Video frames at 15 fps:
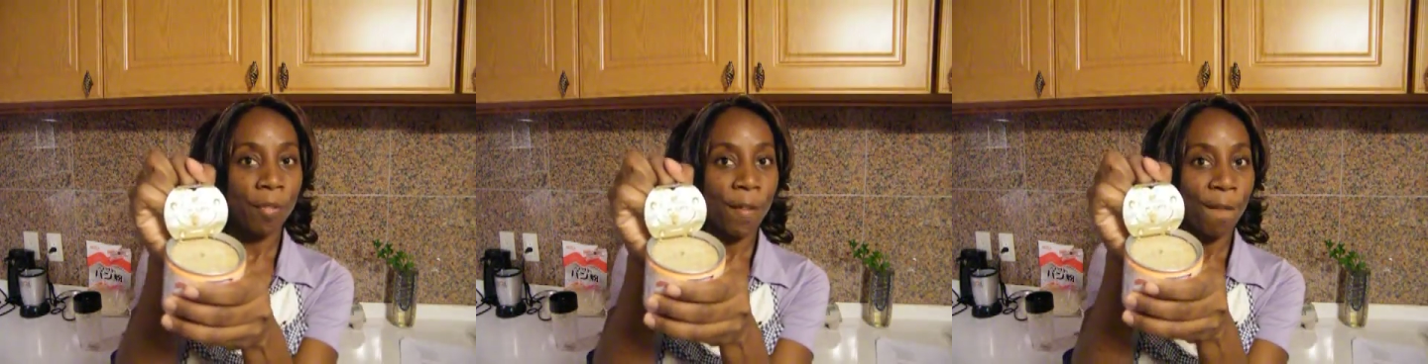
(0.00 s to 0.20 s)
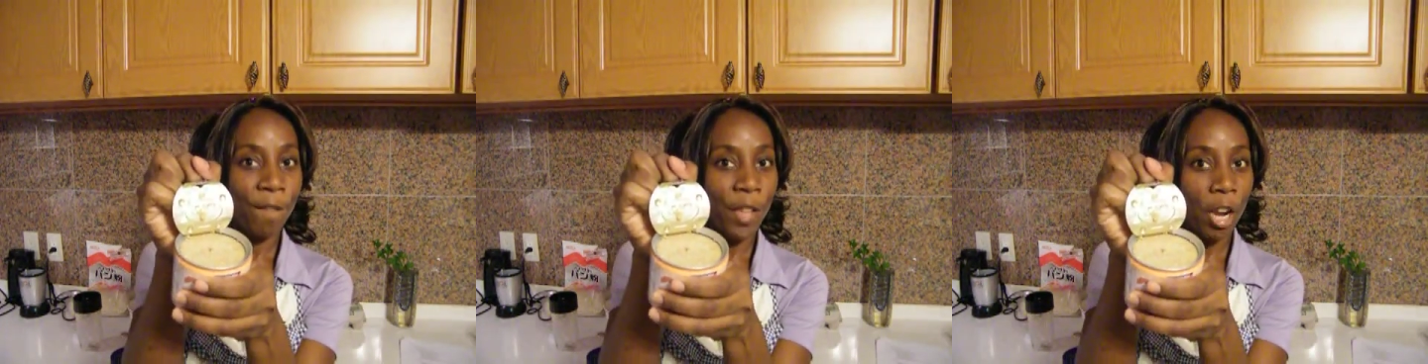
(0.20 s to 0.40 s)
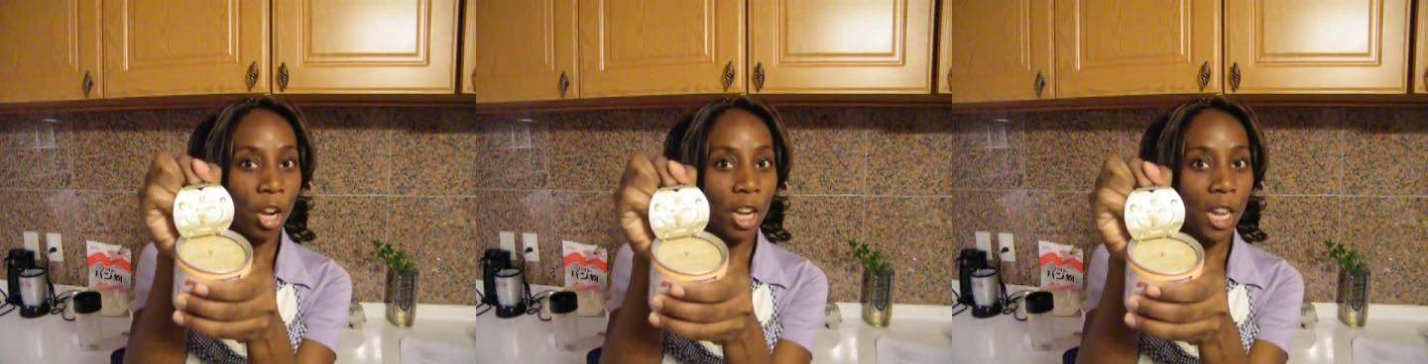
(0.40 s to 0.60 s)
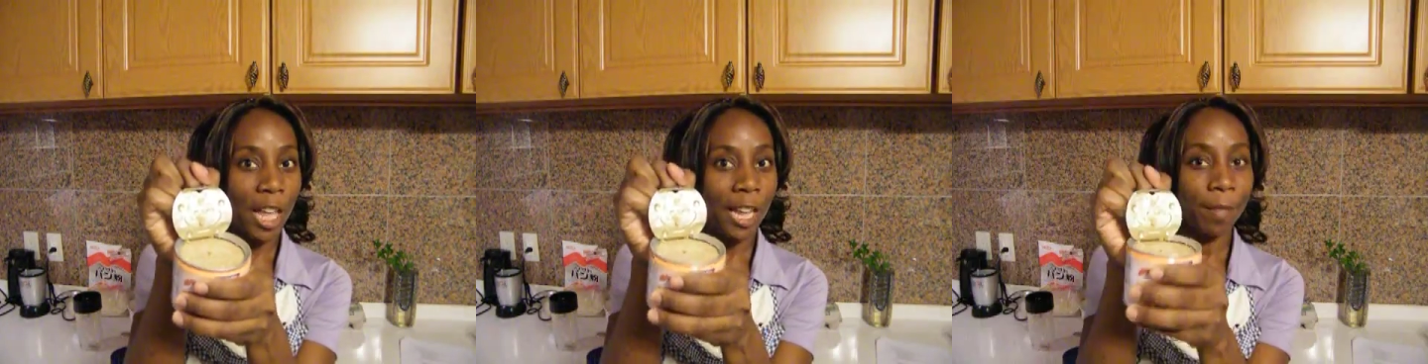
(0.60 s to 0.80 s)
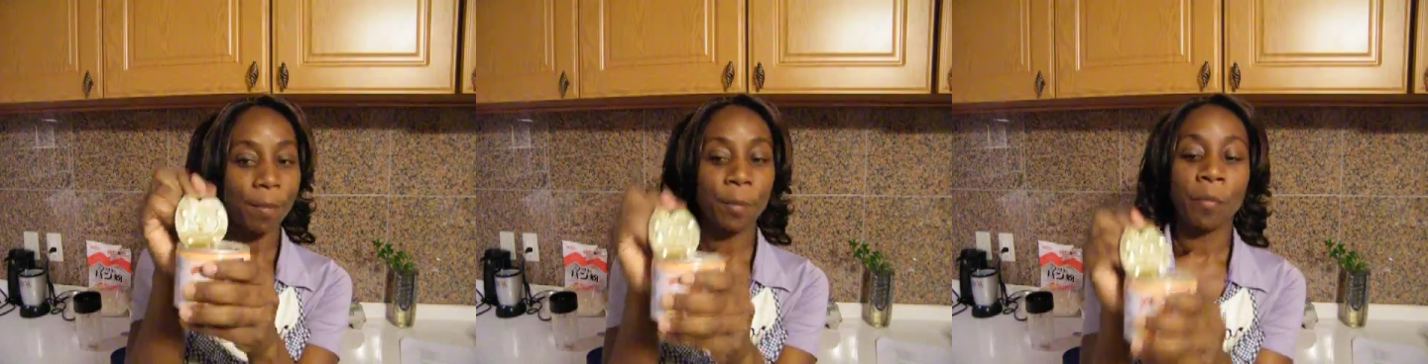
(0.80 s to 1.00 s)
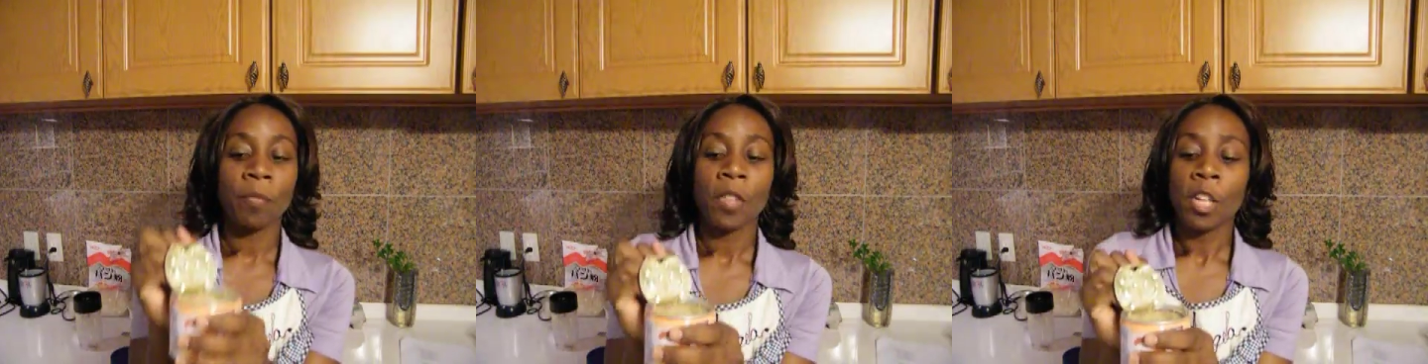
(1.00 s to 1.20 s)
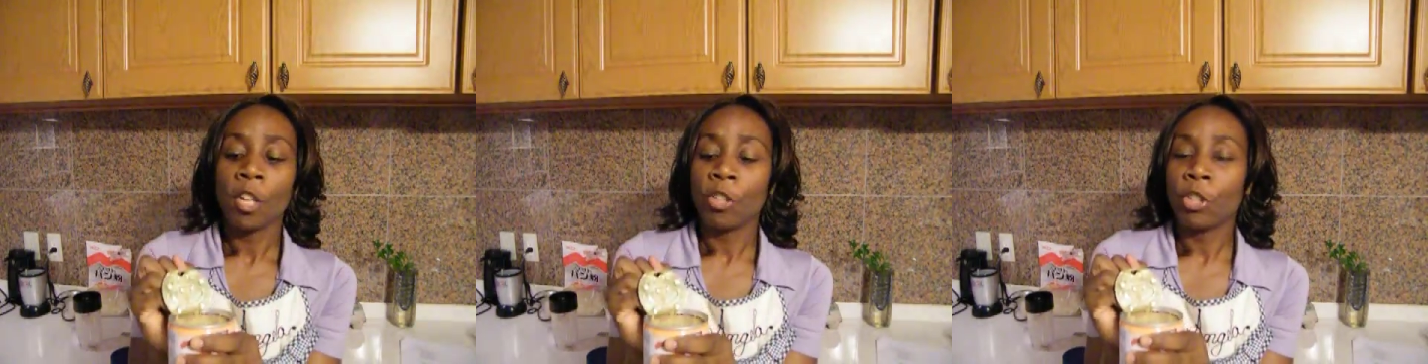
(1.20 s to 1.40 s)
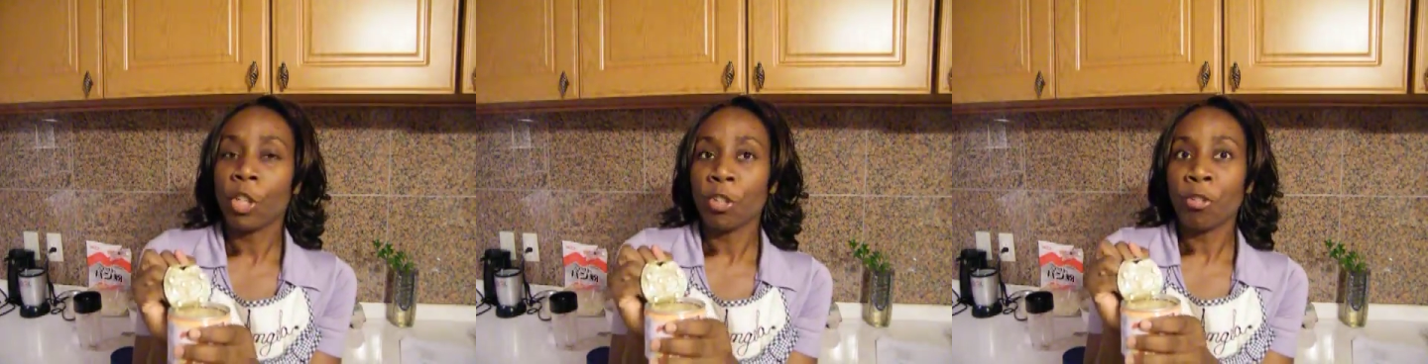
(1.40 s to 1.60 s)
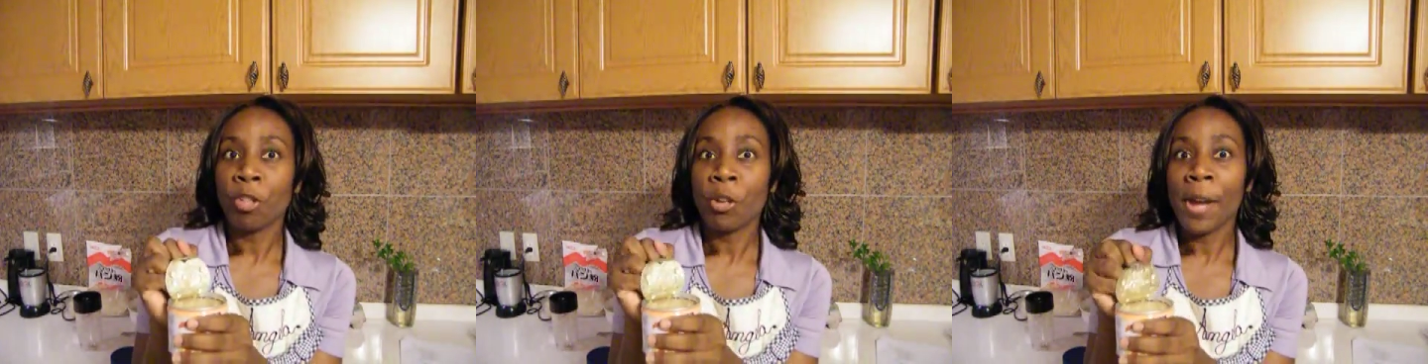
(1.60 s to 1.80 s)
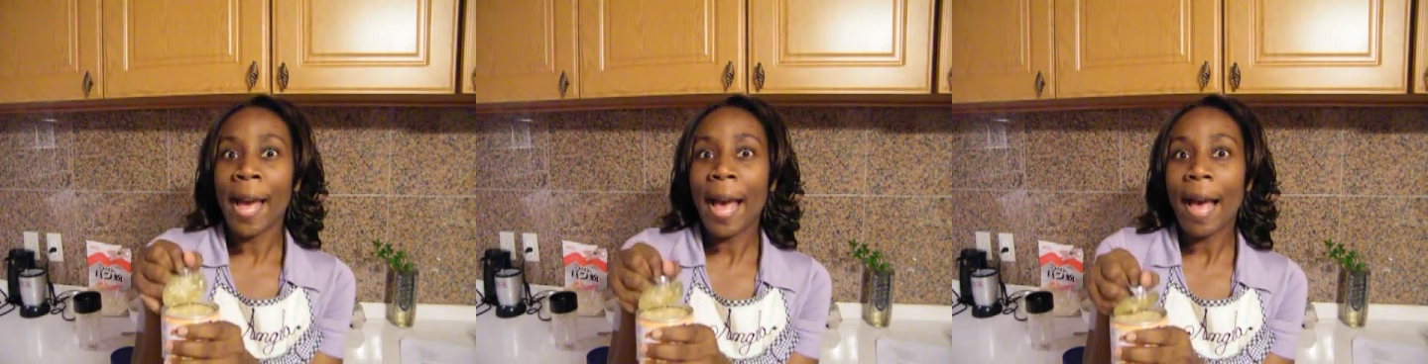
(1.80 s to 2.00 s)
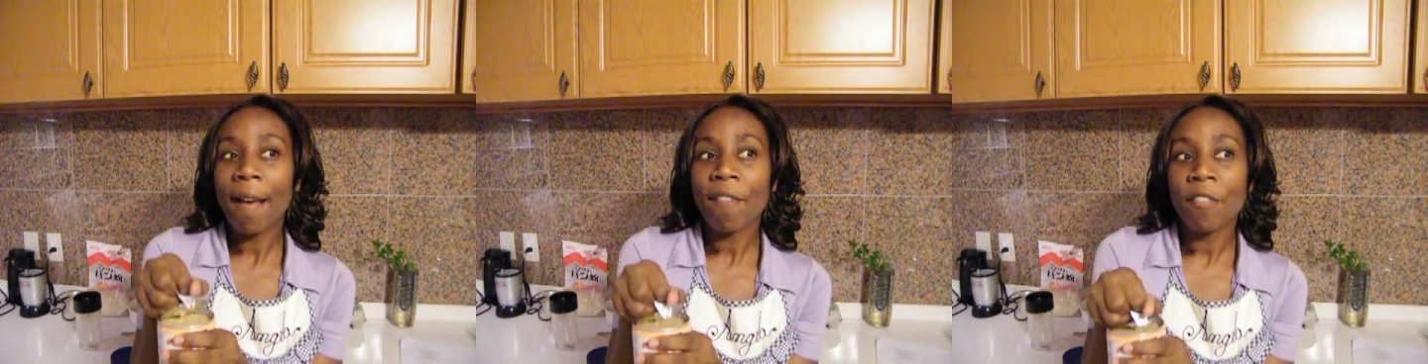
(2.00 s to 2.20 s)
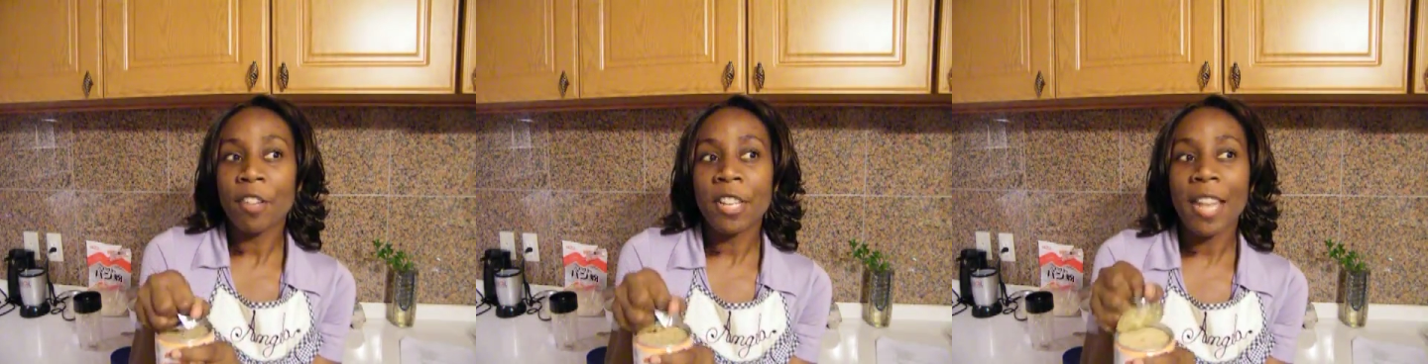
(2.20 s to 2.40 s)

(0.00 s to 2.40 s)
Very light. So you have